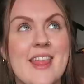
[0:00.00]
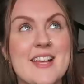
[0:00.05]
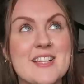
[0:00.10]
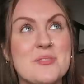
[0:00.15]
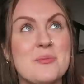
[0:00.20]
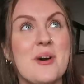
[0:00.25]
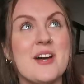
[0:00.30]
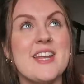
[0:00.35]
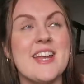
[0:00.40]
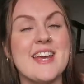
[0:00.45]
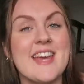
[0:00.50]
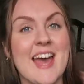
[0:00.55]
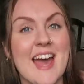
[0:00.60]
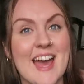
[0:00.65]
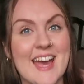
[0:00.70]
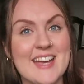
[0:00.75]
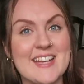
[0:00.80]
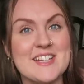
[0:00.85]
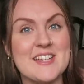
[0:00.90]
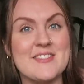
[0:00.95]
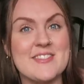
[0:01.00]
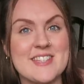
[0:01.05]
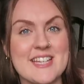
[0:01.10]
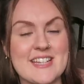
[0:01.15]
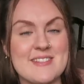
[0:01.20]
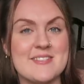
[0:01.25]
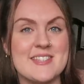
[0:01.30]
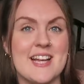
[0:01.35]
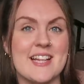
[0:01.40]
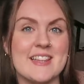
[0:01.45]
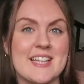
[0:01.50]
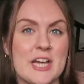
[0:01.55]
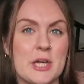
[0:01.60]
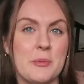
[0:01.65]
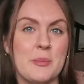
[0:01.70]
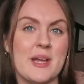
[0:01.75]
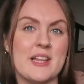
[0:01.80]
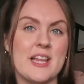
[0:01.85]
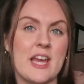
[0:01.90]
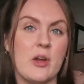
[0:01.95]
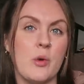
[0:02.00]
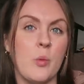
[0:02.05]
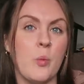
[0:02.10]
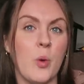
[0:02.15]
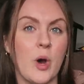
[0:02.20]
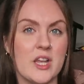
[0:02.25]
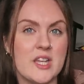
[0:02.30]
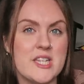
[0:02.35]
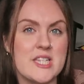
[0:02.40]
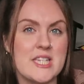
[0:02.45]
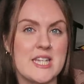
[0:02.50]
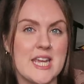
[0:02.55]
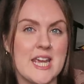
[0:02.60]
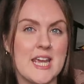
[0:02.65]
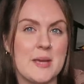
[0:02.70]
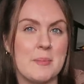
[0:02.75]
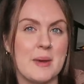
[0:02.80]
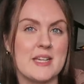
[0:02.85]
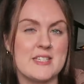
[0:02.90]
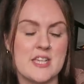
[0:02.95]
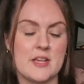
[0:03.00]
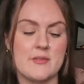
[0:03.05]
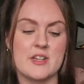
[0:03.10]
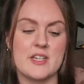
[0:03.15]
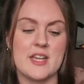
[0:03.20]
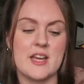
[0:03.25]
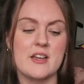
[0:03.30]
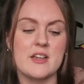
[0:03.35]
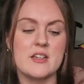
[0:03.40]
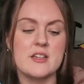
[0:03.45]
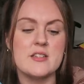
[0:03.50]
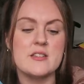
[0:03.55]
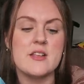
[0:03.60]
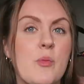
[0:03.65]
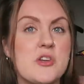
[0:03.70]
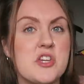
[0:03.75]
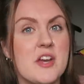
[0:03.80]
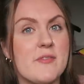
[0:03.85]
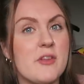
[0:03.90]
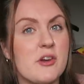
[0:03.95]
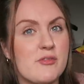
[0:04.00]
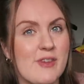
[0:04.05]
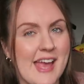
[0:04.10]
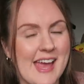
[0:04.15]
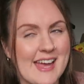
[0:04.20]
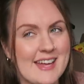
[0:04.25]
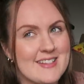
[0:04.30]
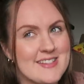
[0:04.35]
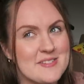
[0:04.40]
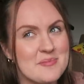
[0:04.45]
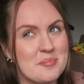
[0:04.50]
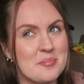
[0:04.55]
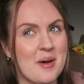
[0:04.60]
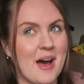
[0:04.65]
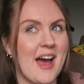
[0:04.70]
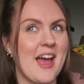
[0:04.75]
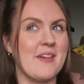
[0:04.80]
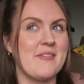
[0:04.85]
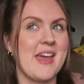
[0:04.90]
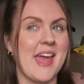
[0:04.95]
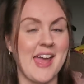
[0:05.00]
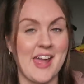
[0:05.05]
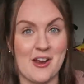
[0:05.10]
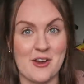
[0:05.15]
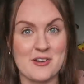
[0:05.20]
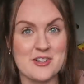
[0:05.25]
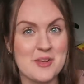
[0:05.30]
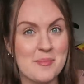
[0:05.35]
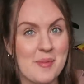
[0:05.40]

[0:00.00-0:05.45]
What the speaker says: This one kind of seems a little bit like One Day by David Nichols, which I've not read but I have heard